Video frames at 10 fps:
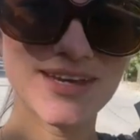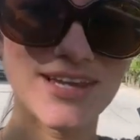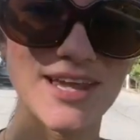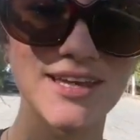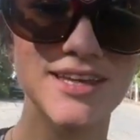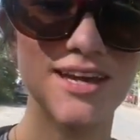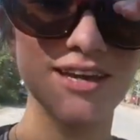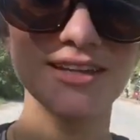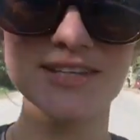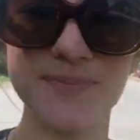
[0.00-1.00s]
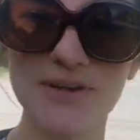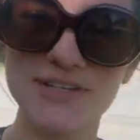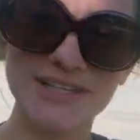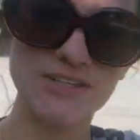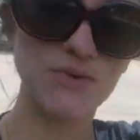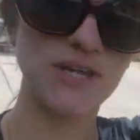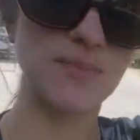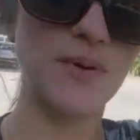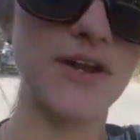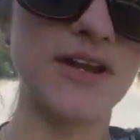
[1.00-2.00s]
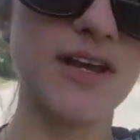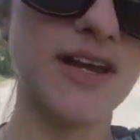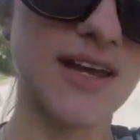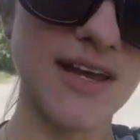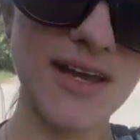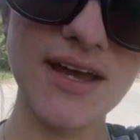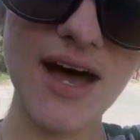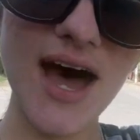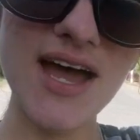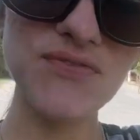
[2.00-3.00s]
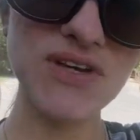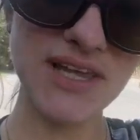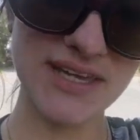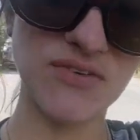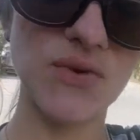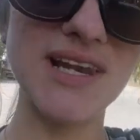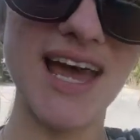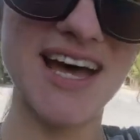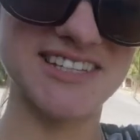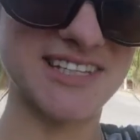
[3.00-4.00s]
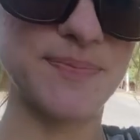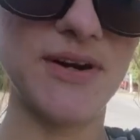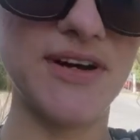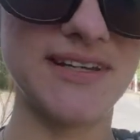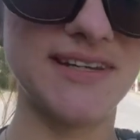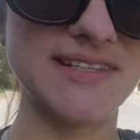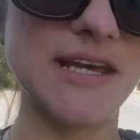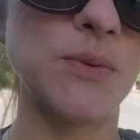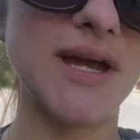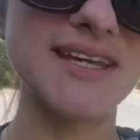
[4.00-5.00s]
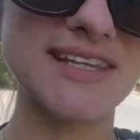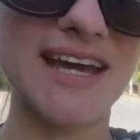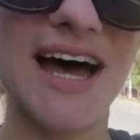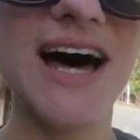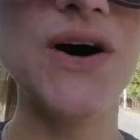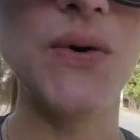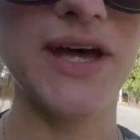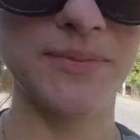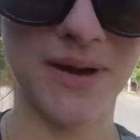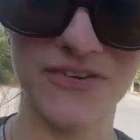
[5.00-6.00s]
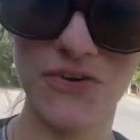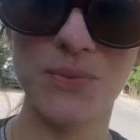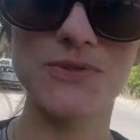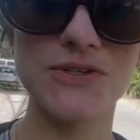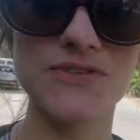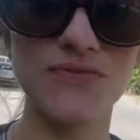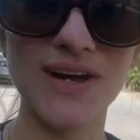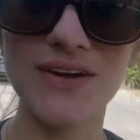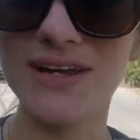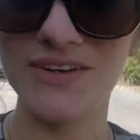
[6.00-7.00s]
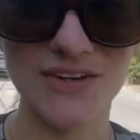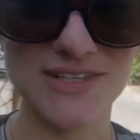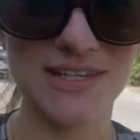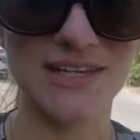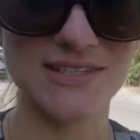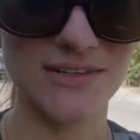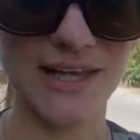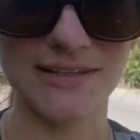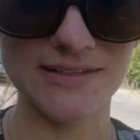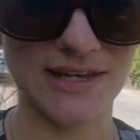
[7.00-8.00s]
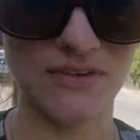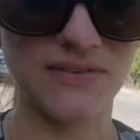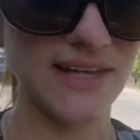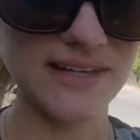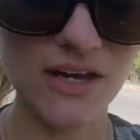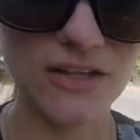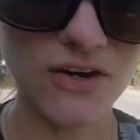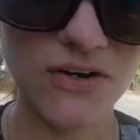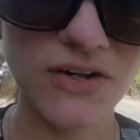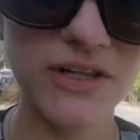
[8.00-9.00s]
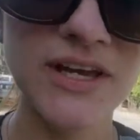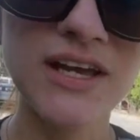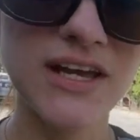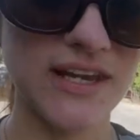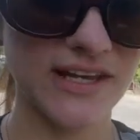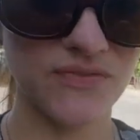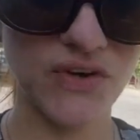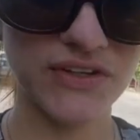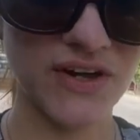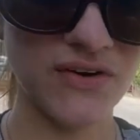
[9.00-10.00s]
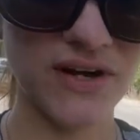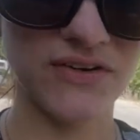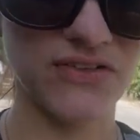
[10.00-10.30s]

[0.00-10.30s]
like the spirit that you drink. But I feel like it really has a spirit in the same way as cacao and mushrooms. So it's very interesting. It's not like this kind of dead alcohol, like vodka or other